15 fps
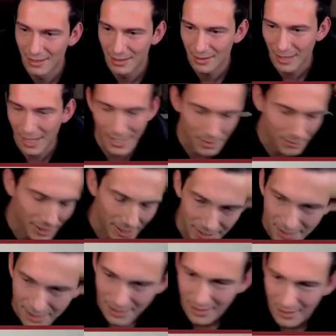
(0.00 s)

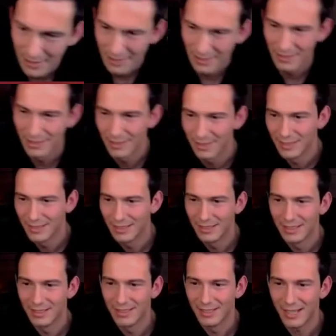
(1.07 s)
Anyways,
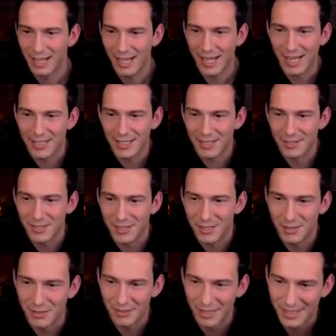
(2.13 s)
I hate needles
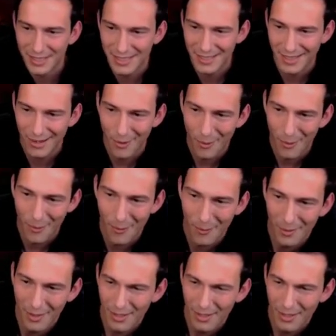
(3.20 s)
too. Let's go.